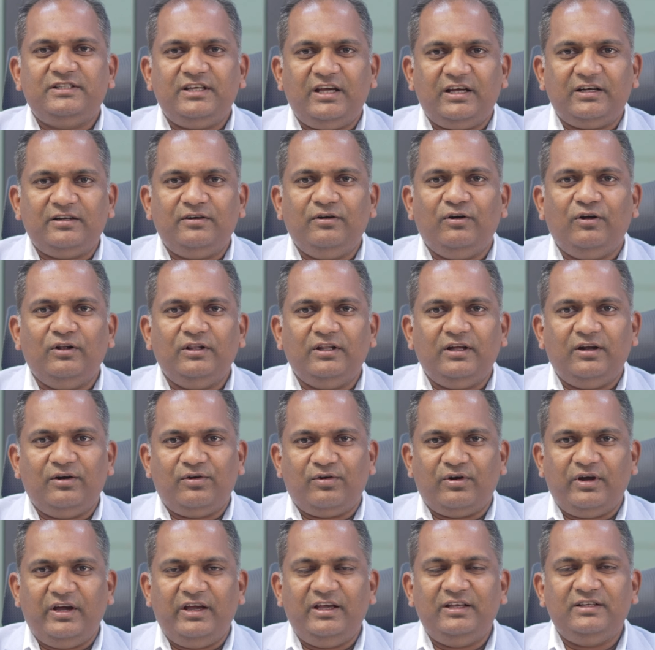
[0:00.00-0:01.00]
checked all the
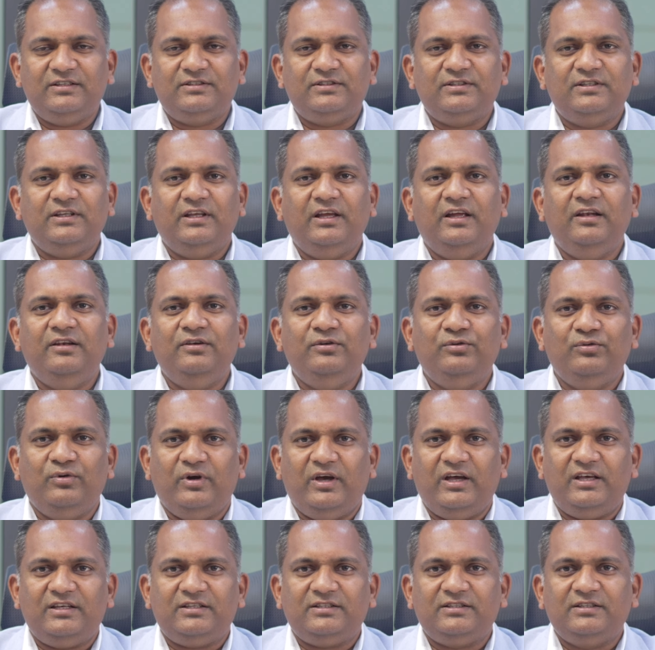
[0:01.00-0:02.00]
drawings in
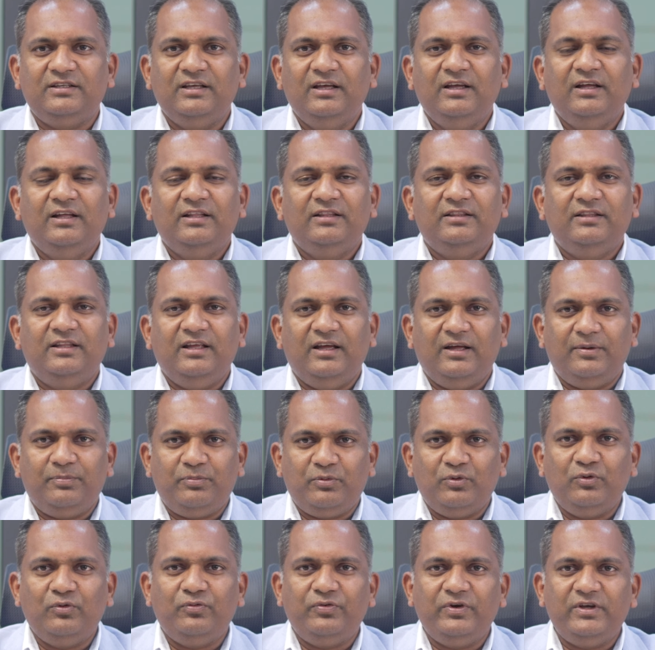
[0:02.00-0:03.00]
US, their
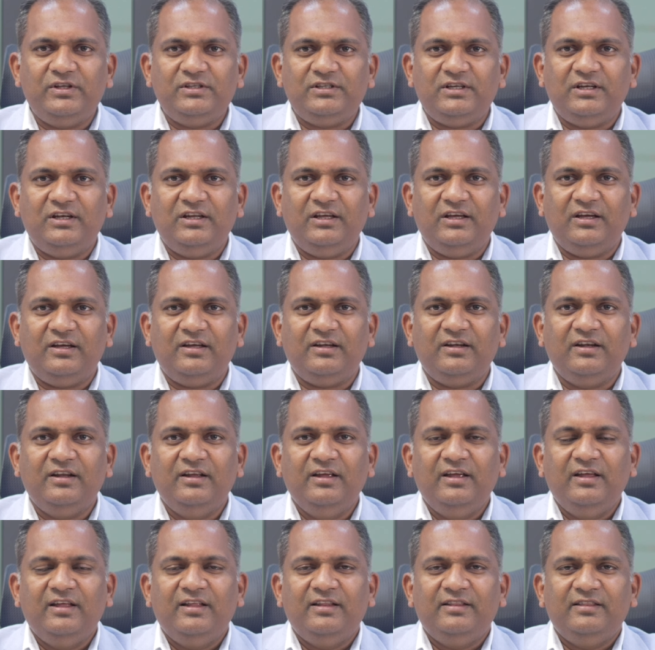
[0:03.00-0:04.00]
proof engineer.
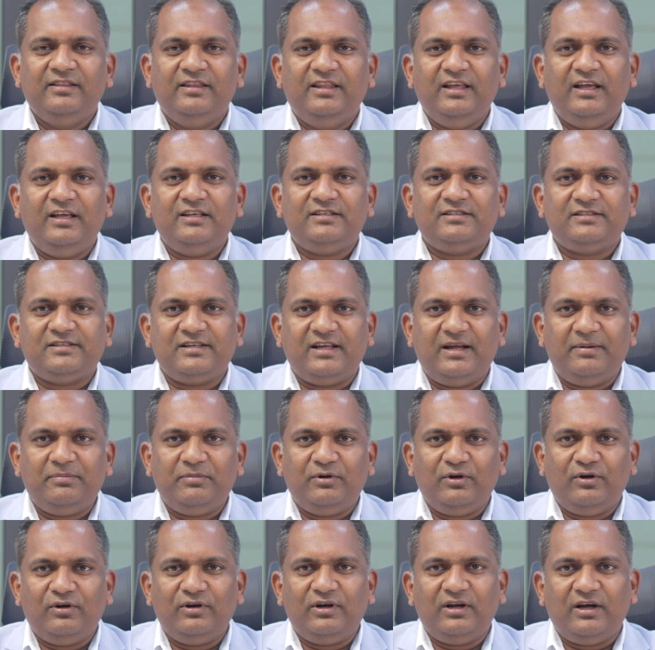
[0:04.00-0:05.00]
They stamped
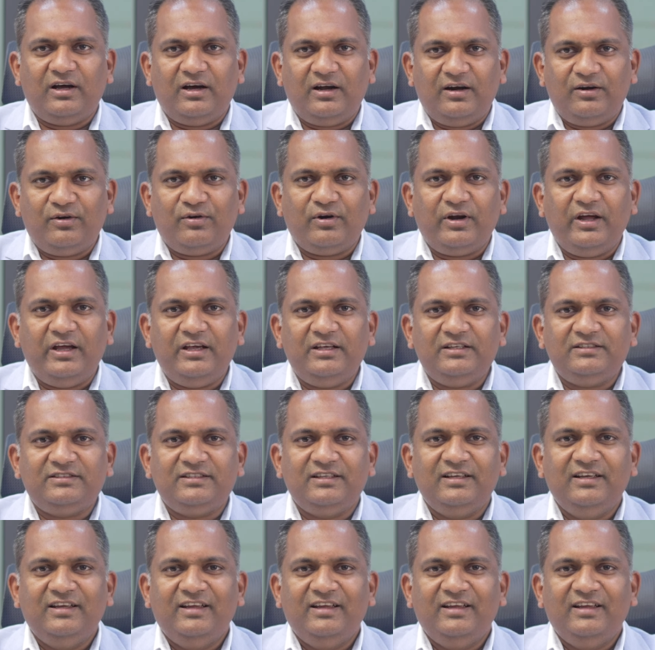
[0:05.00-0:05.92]
on our drawings,